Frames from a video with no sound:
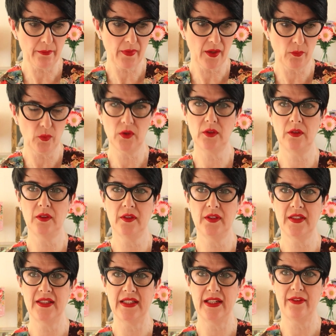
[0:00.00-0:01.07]
my wool
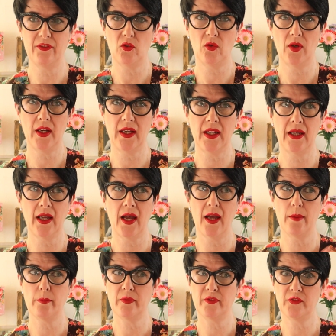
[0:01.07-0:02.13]
delivery
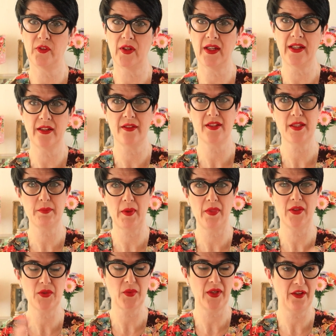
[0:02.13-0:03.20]
free, you know, to spend
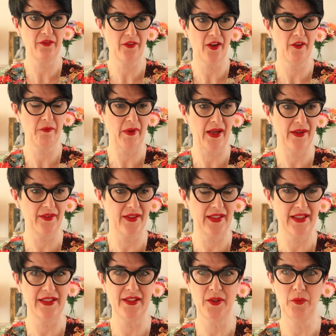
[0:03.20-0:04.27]
the £25 I
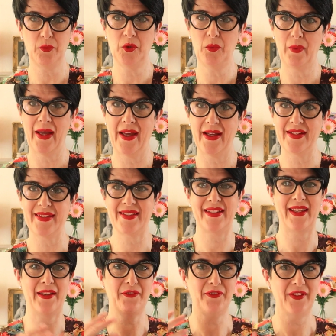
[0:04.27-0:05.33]
needed at Wool Warehouse to
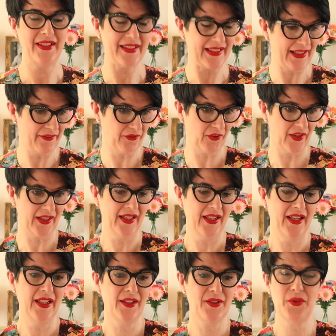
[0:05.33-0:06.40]
get a free delivery,
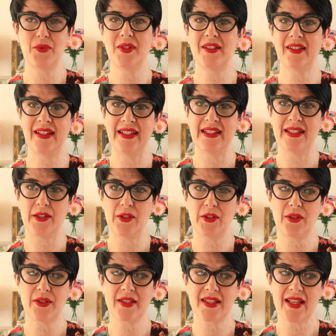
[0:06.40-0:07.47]
because I'm always looking
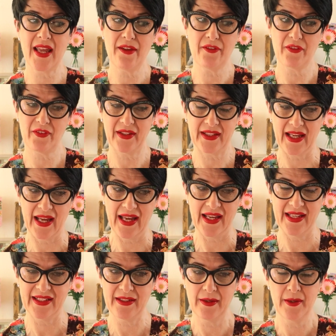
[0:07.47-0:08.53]
to save if I
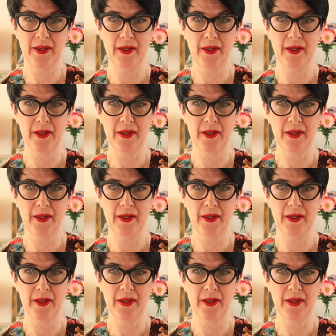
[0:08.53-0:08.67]
can,